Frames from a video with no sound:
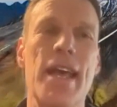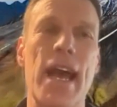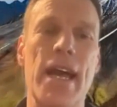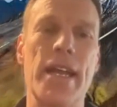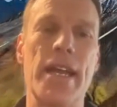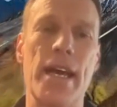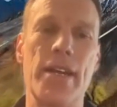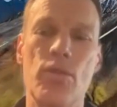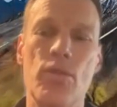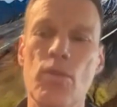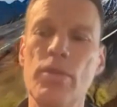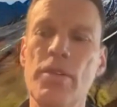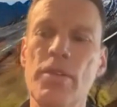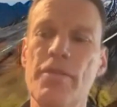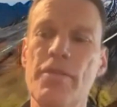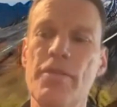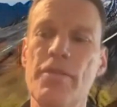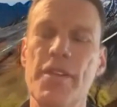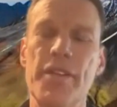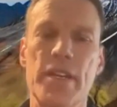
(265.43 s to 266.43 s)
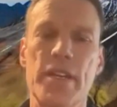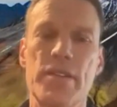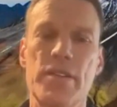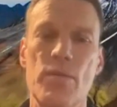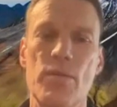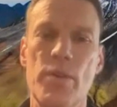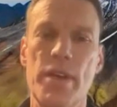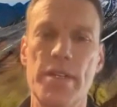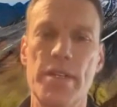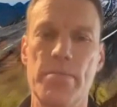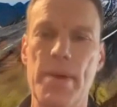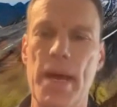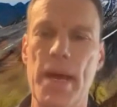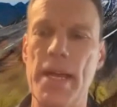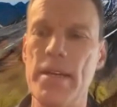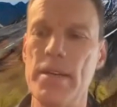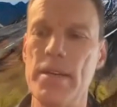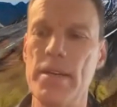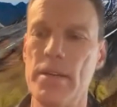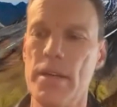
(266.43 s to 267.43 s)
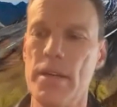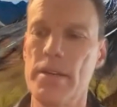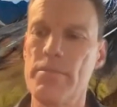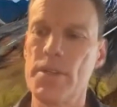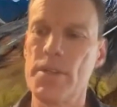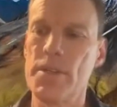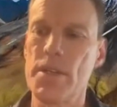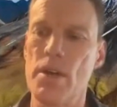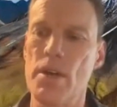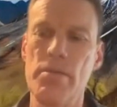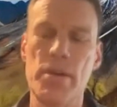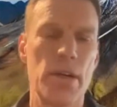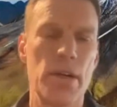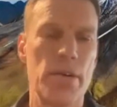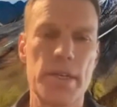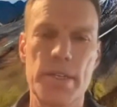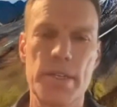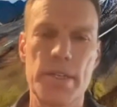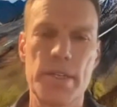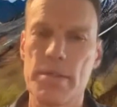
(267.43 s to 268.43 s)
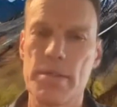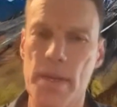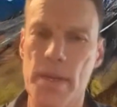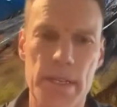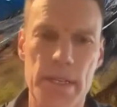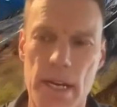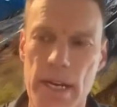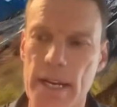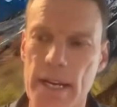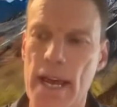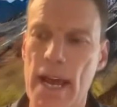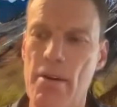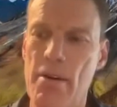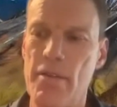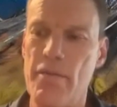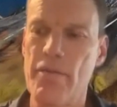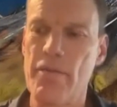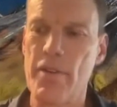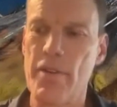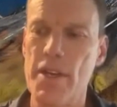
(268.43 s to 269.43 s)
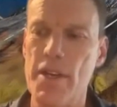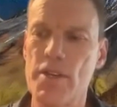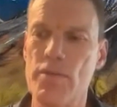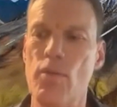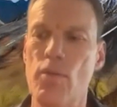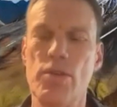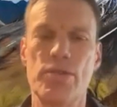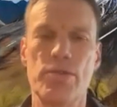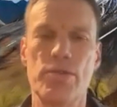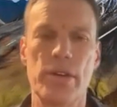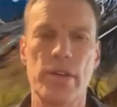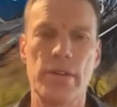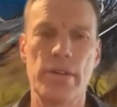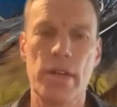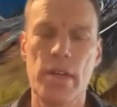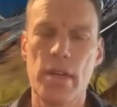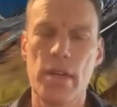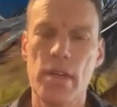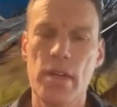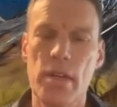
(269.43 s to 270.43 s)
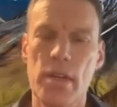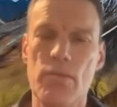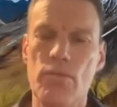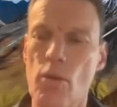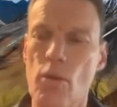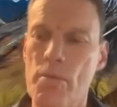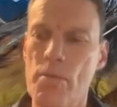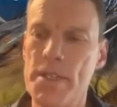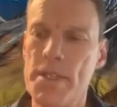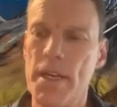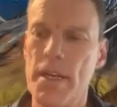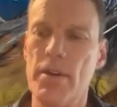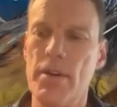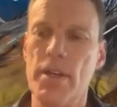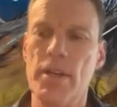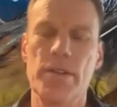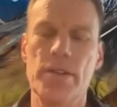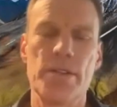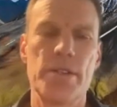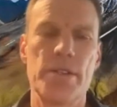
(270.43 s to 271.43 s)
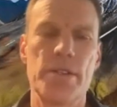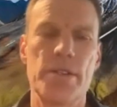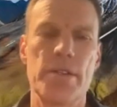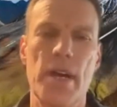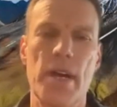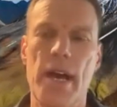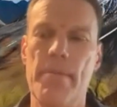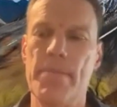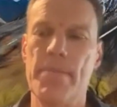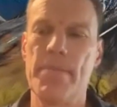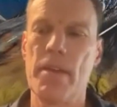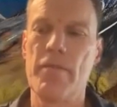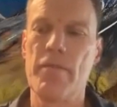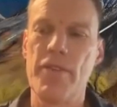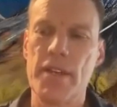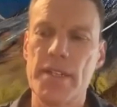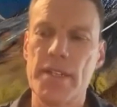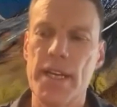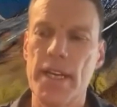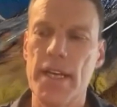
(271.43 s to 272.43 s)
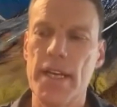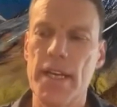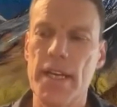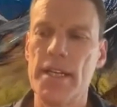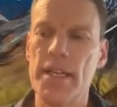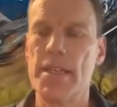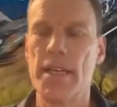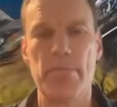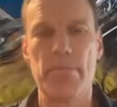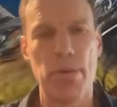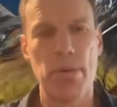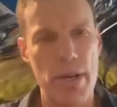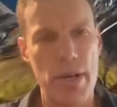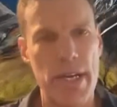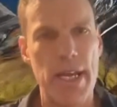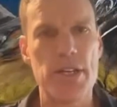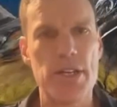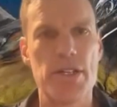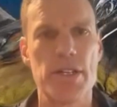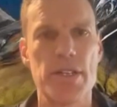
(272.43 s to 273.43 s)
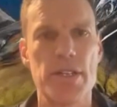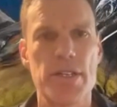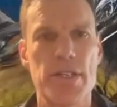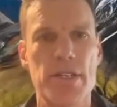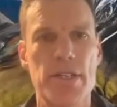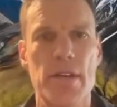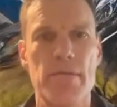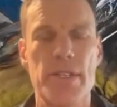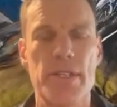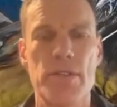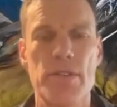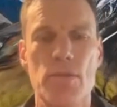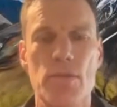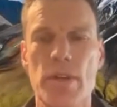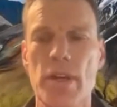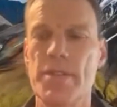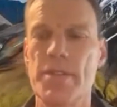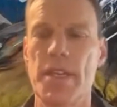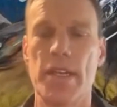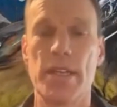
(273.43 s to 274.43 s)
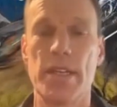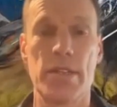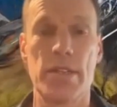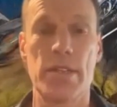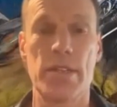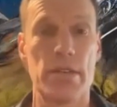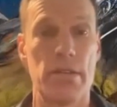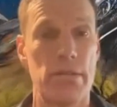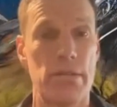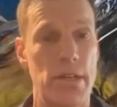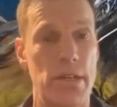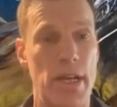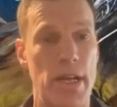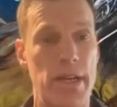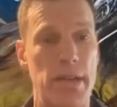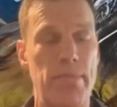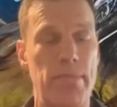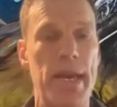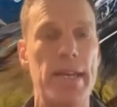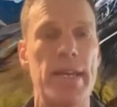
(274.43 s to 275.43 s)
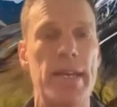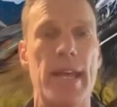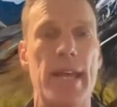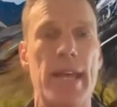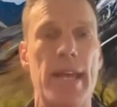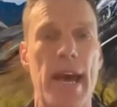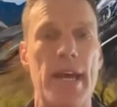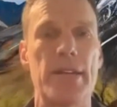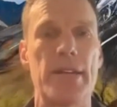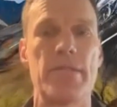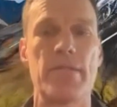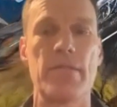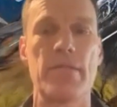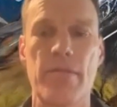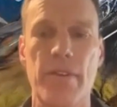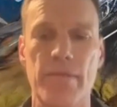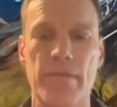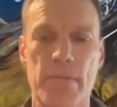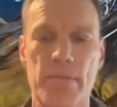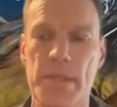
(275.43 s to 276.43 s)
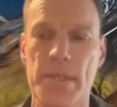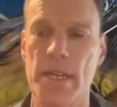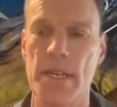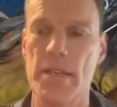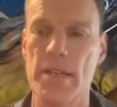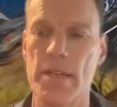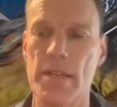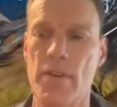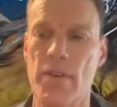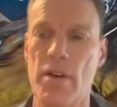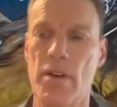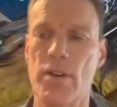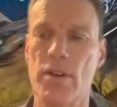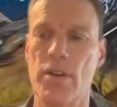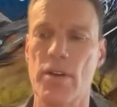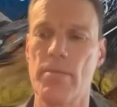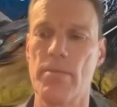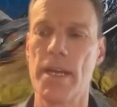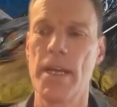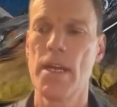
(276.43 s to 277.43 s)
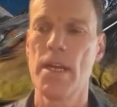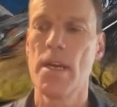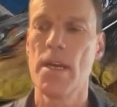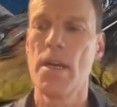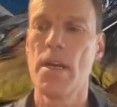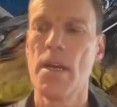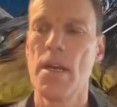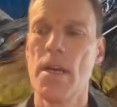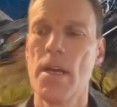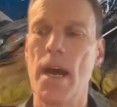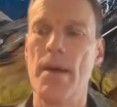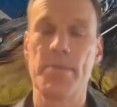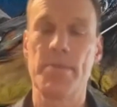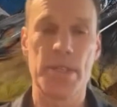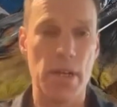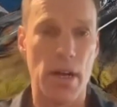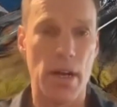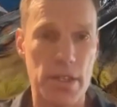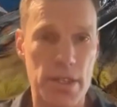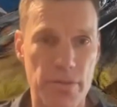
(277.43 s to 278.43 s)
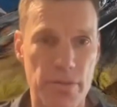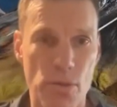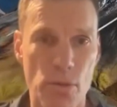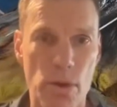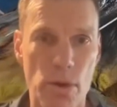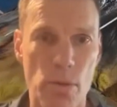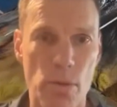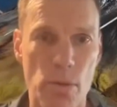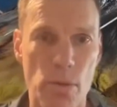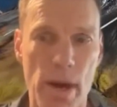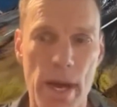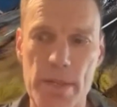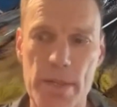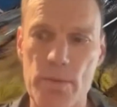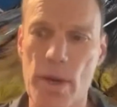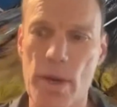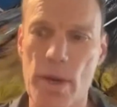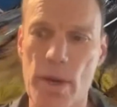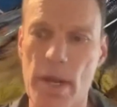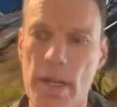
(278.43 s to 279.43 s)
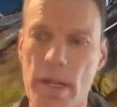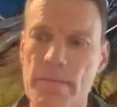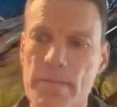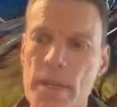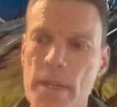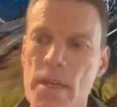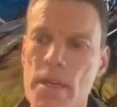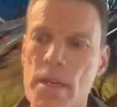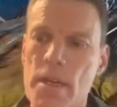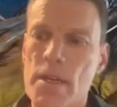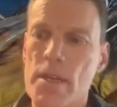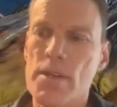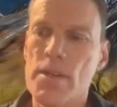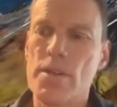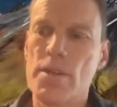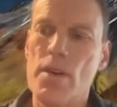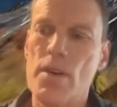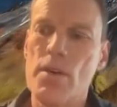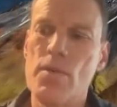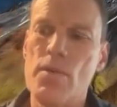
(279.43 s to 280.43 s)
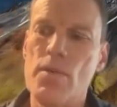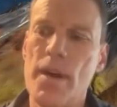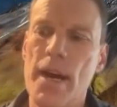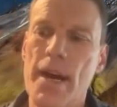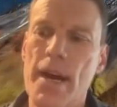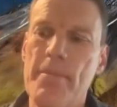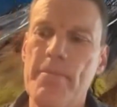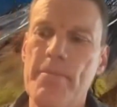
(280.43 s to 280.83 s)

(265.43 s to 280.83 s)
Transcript: And all of the things that we depend on, so it's clean air and fresh water and raw materials, fertility, pollination services, all those things that underpin that 50% of our economy start to fall away as well. So